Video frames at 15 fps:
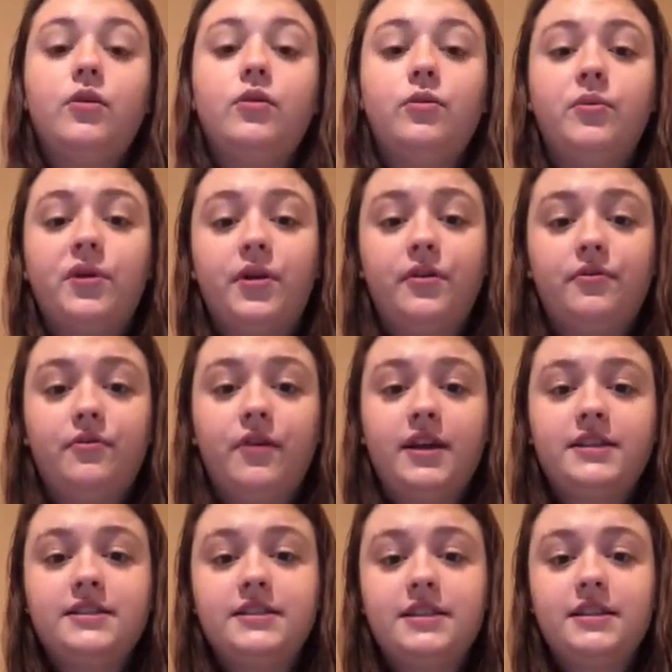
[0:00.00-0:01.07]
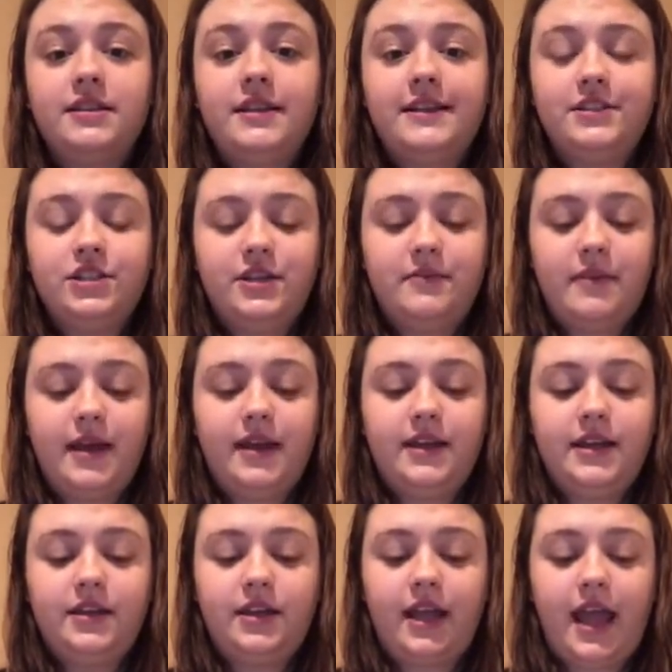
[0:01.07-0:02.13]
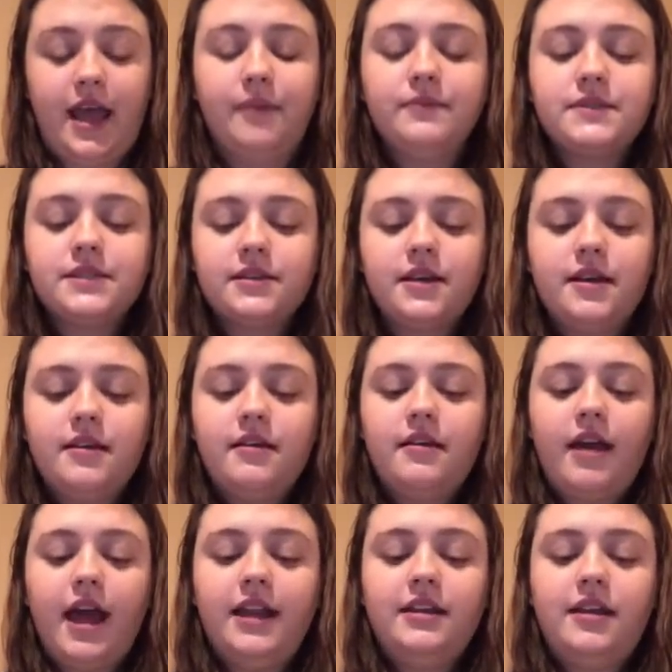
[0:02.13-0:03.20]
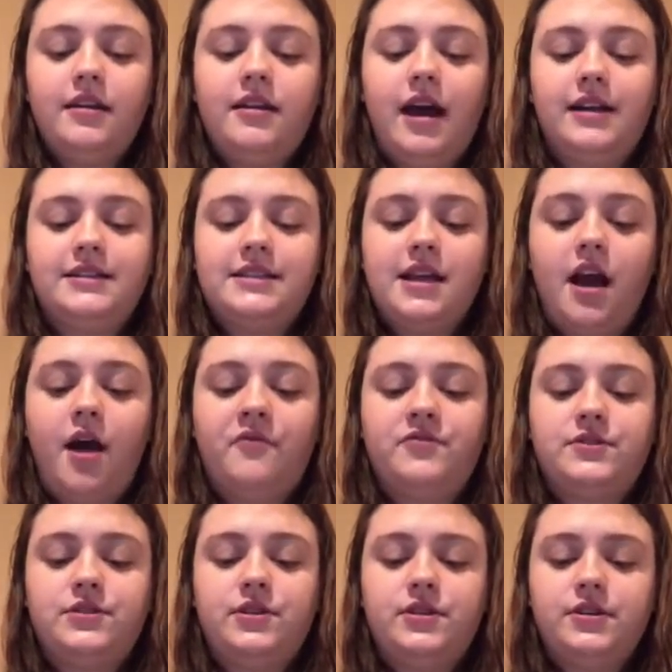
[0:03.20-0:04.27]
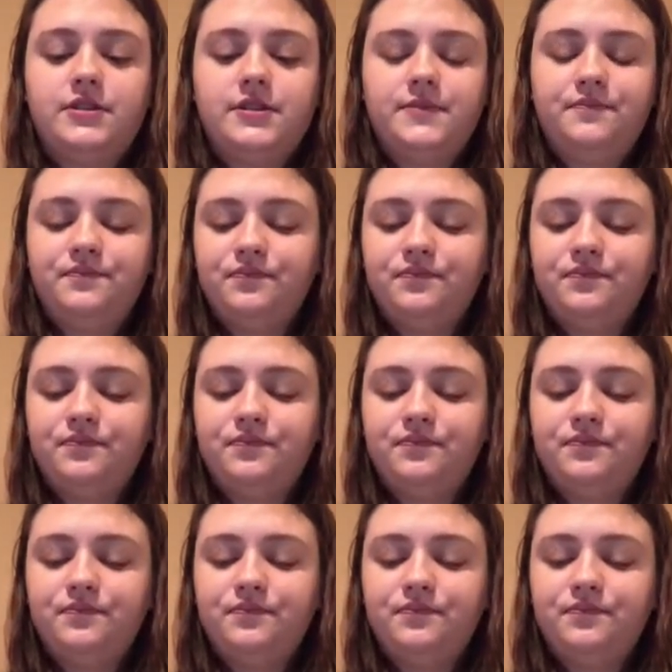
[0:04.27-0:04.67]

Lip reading: who were her friends that she made in the camps, and Nazi officers.